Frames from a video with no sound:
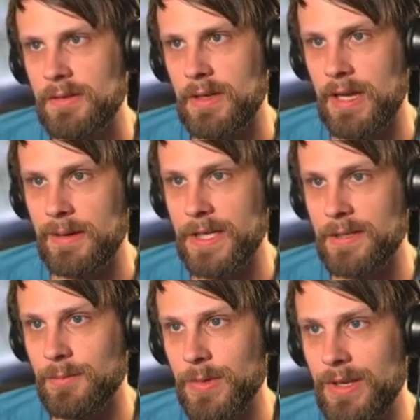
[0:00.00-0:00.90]
I
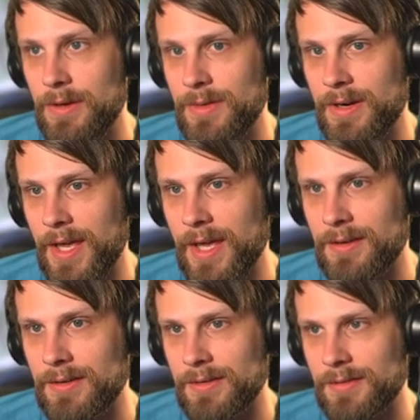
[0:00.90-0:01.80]
mean, we know their
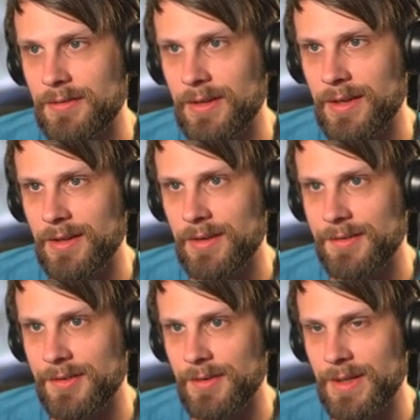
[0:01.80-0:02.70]
hand, uh,
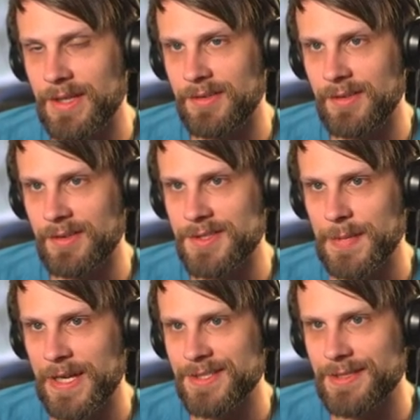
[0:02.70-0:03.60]
so I guess there's a
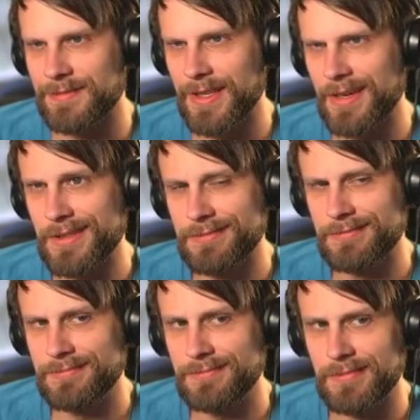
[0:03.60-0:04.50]
positive there.
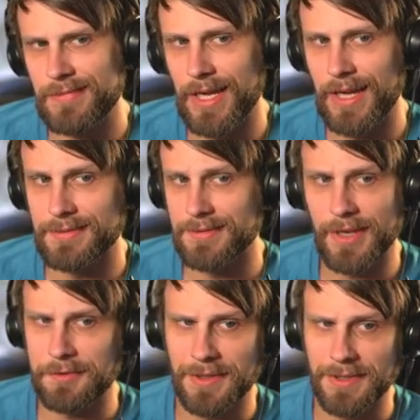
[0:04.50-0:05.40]
Uh,
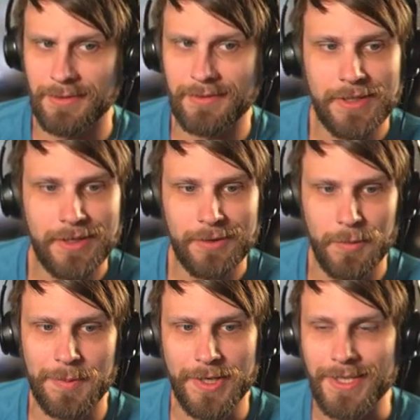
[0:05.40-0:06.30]
not really.
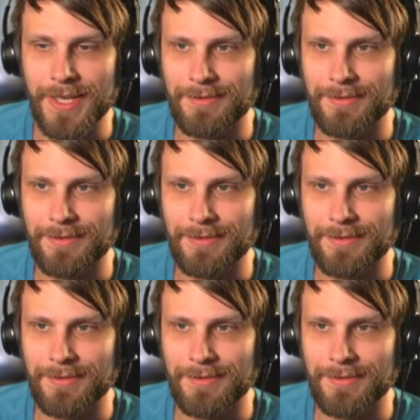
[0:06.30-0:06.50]
We're pretty dead.